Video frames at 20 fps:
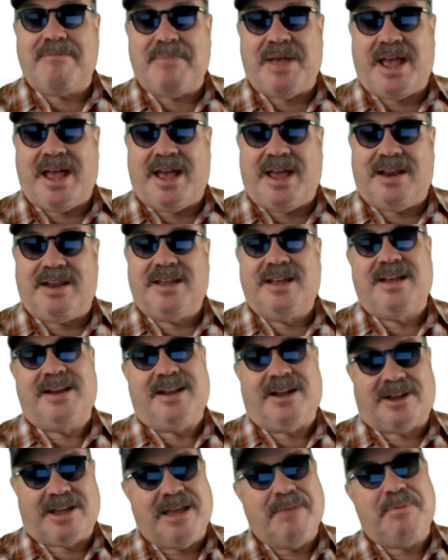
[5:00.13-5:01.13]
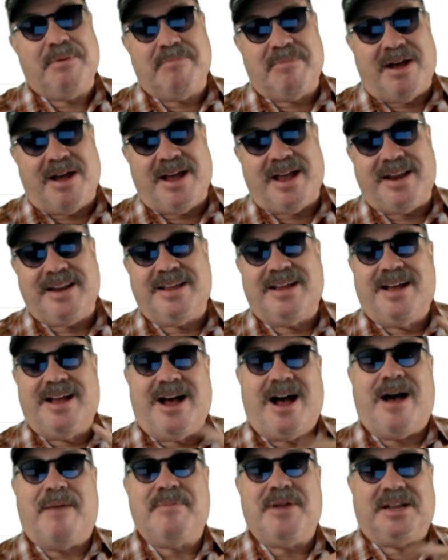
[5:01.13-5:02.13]
man. Now keep in mind,
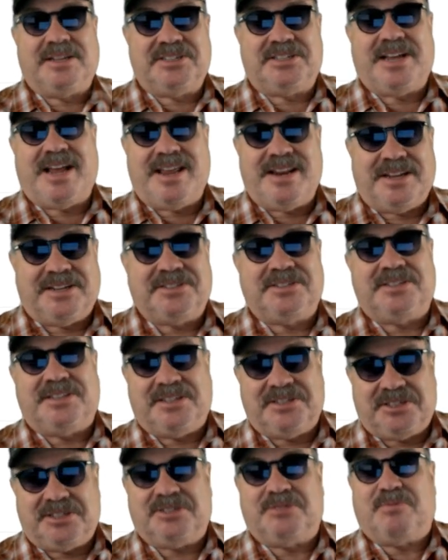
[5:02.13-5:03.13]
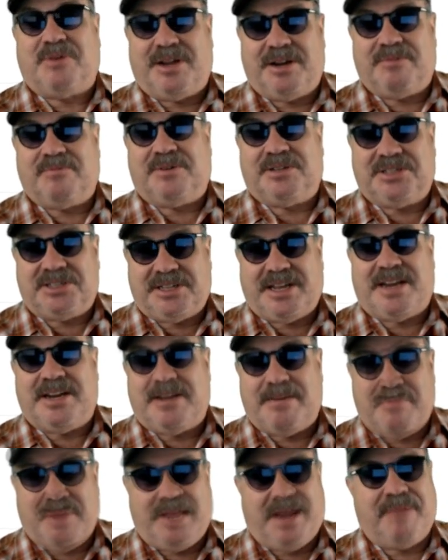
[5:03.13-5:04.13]
I'm not saying this, this is what was said
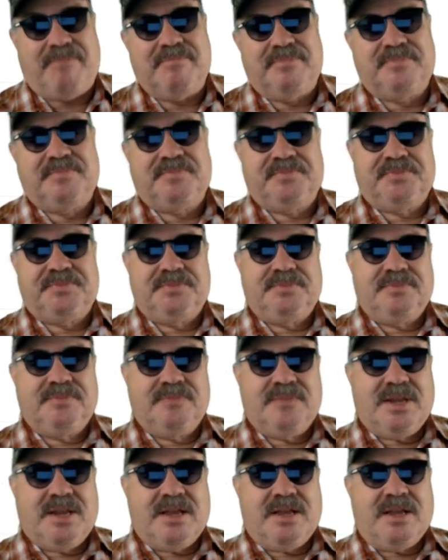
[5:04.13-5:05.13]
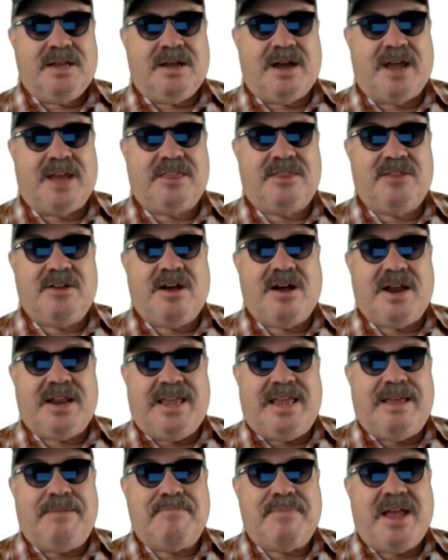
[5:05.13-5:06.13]
to me. I thought
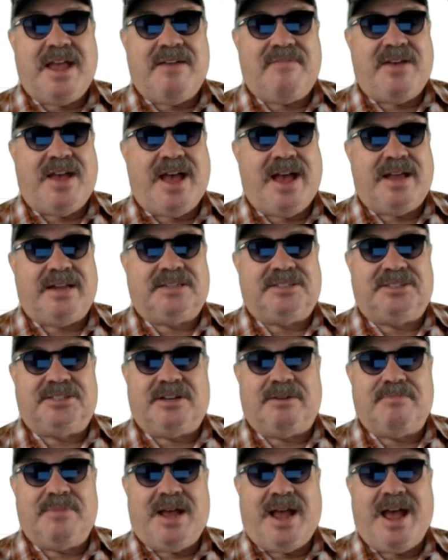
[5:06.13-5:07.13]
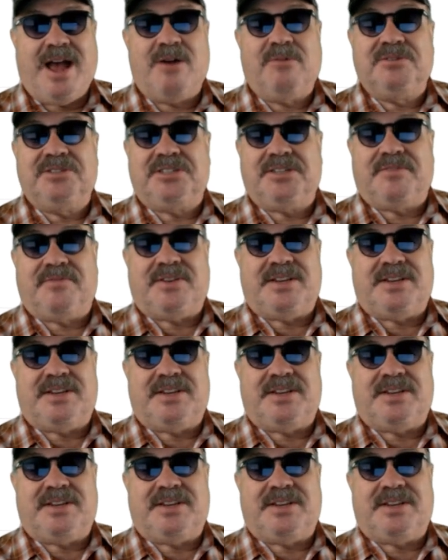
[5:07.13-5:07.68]
he may have had some ounce of